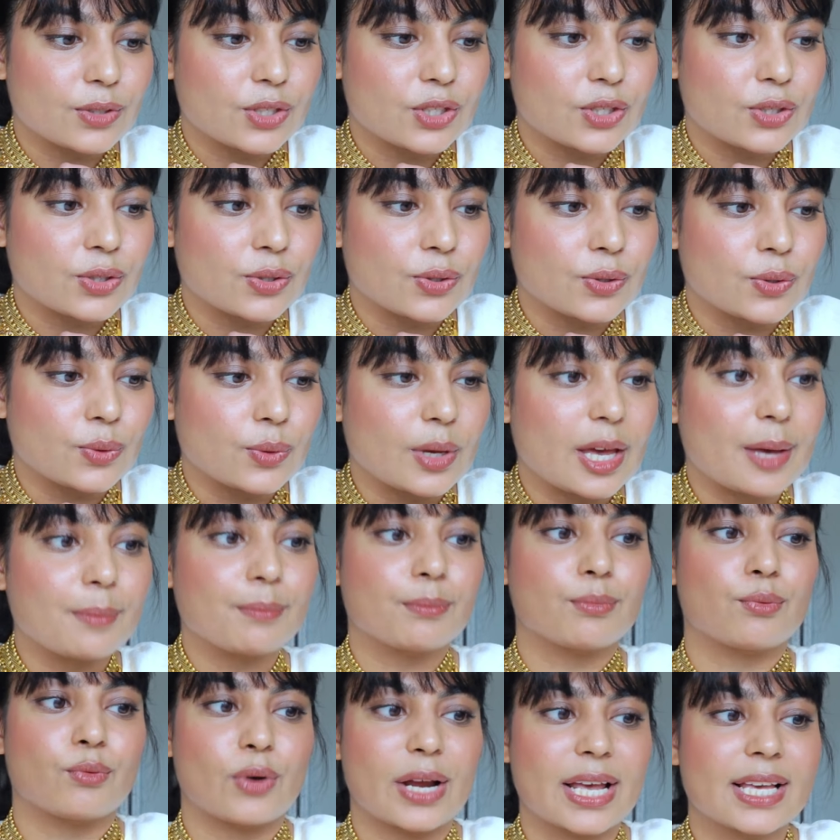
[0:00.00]
to
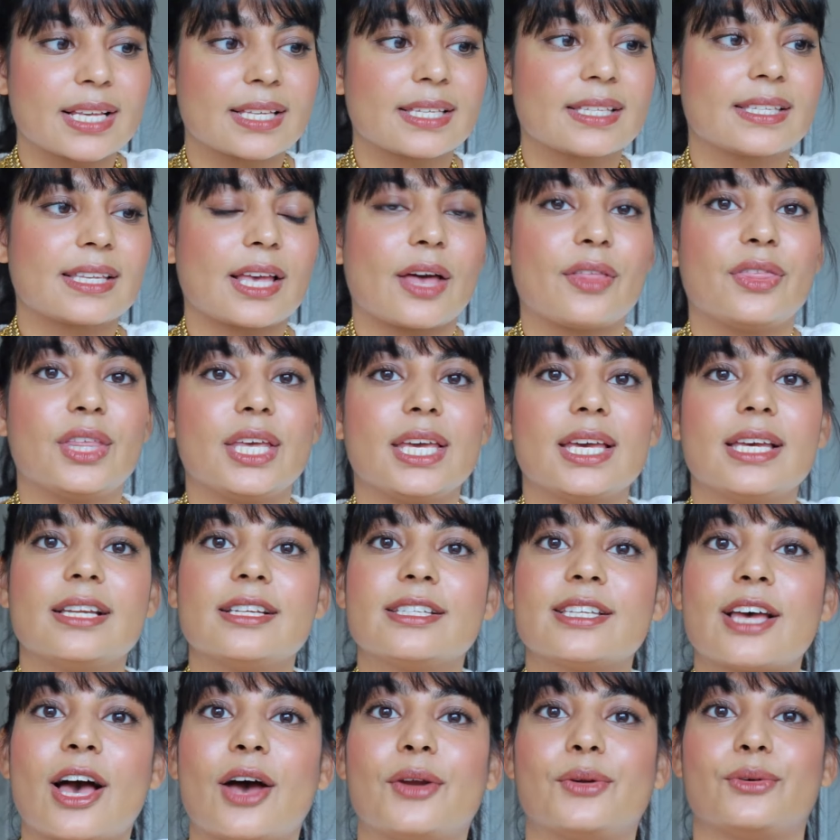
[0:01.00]
embrace the
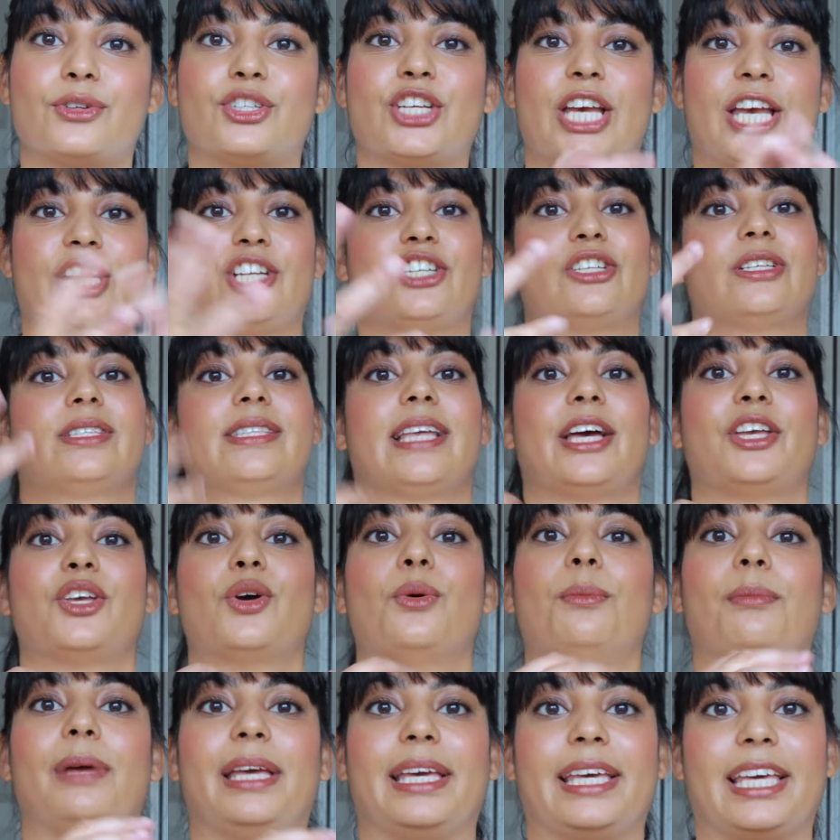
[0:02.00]
internal changes that
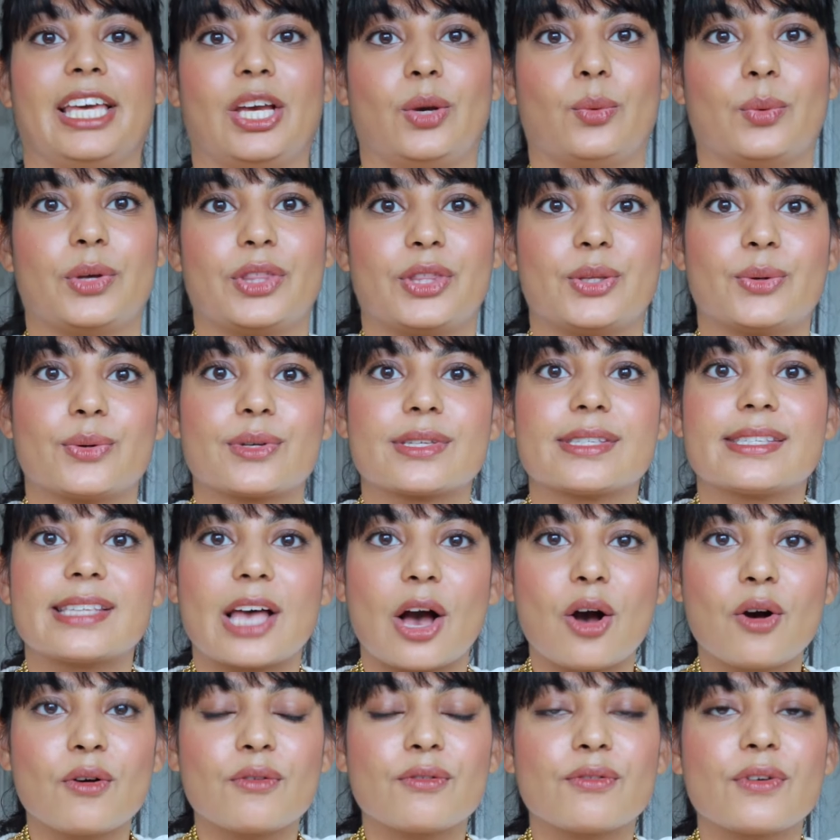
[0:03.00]
you're making with
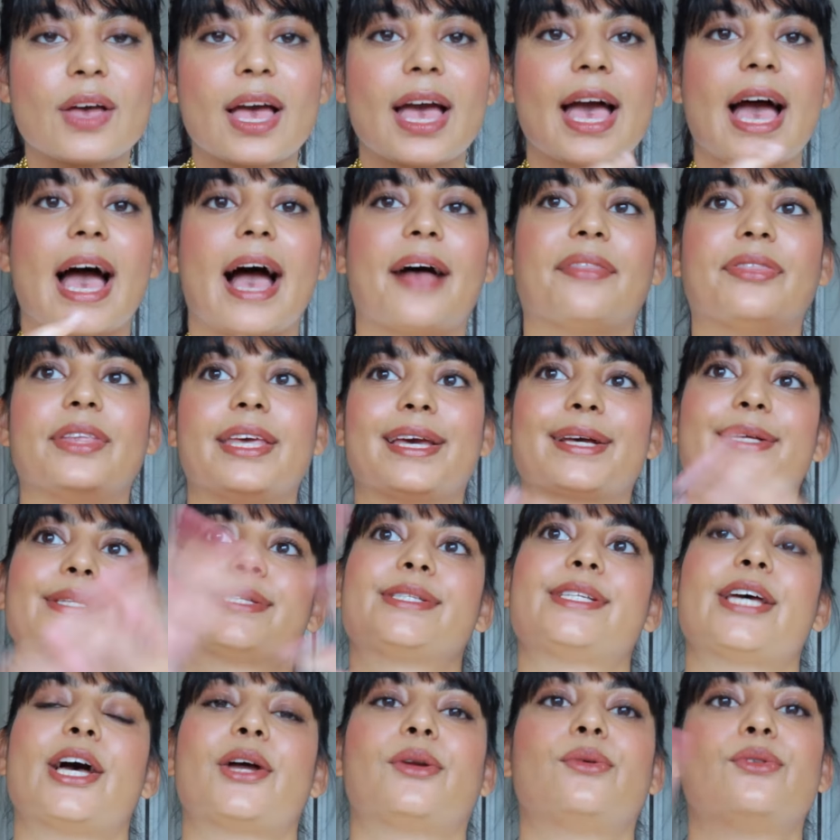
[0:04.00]
yourself and the
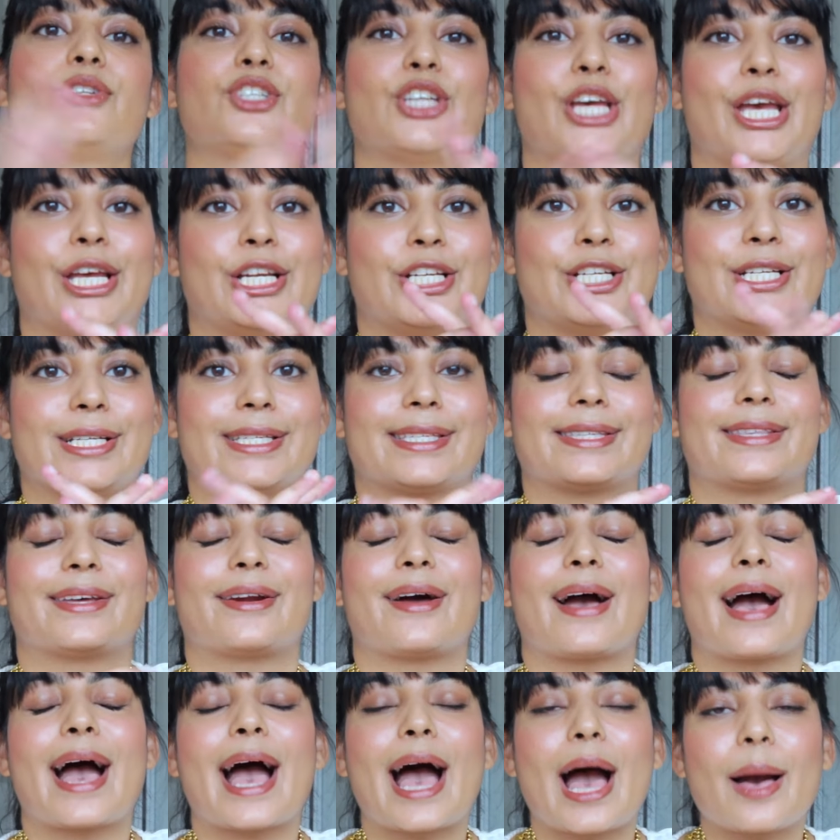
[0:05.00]
external changes
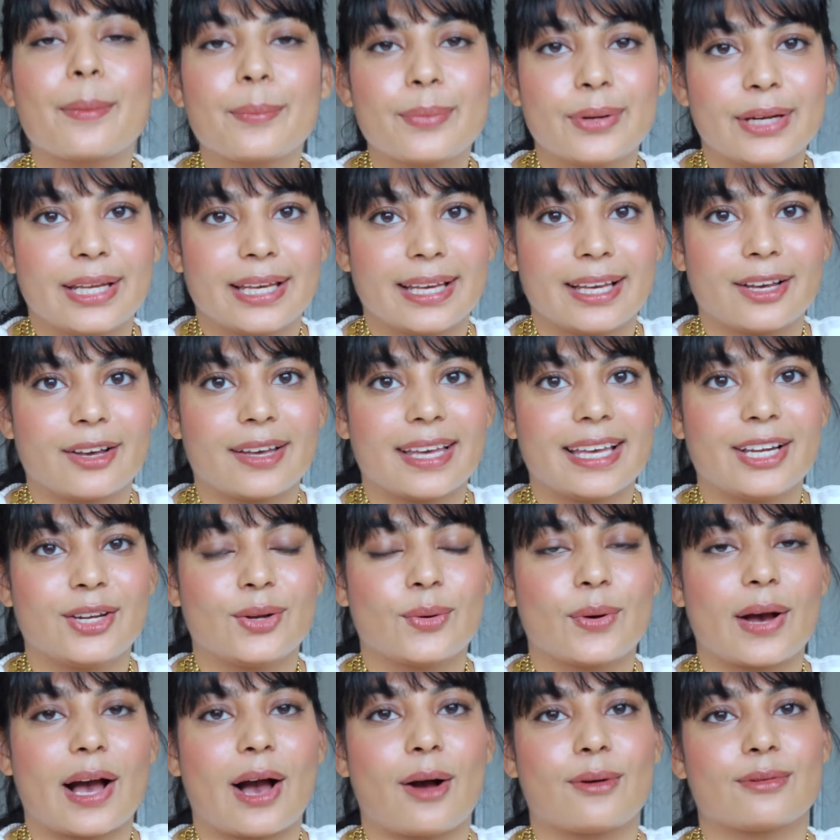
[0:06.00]
that are happening in
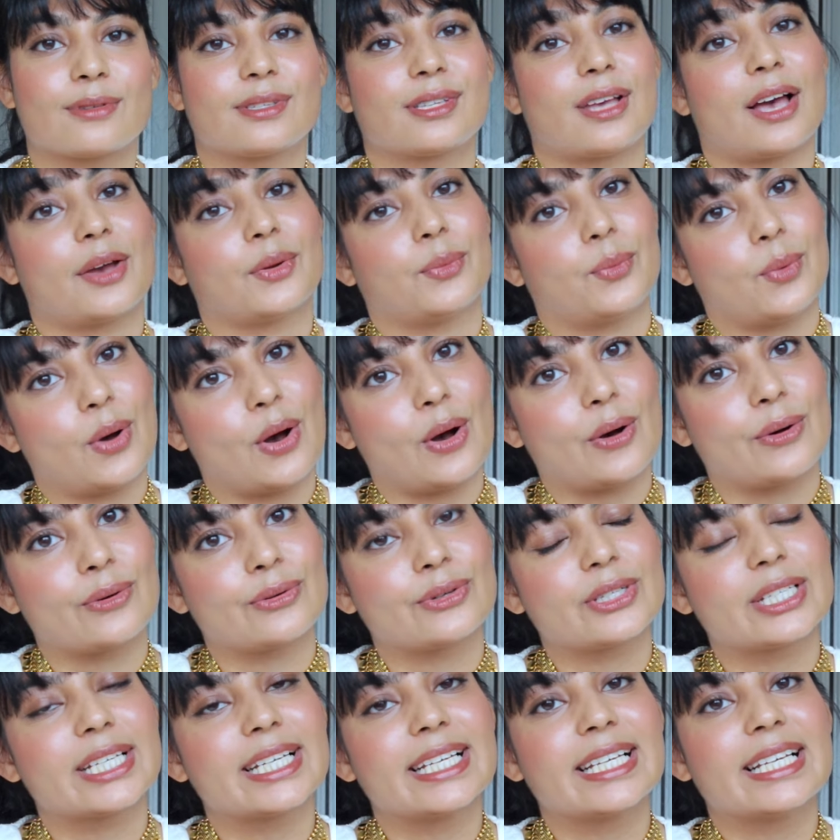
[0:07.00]
your outside
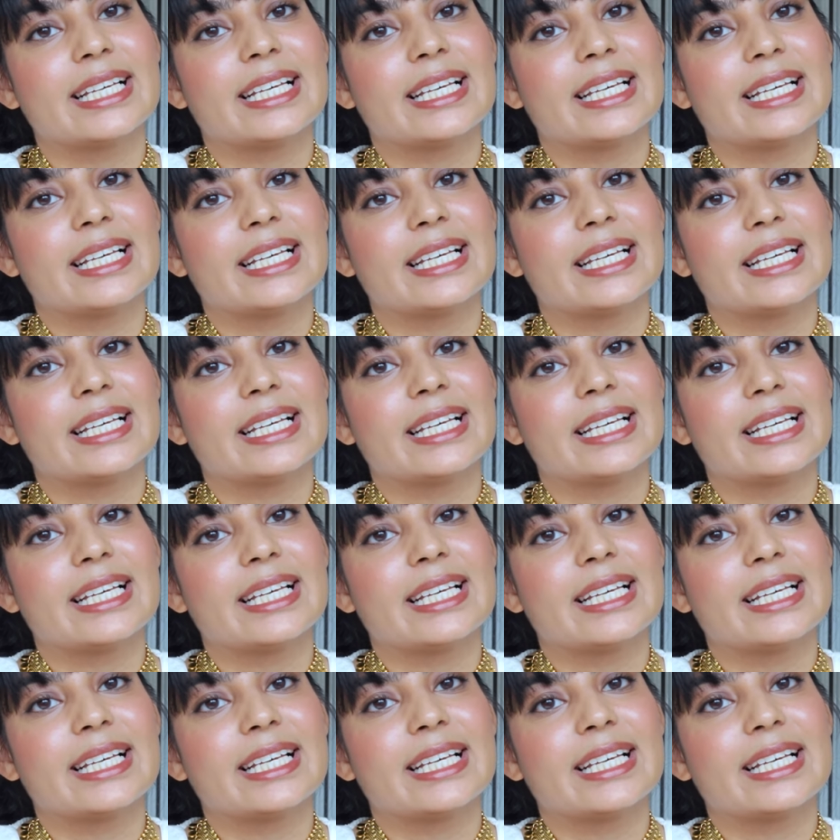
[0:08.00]
world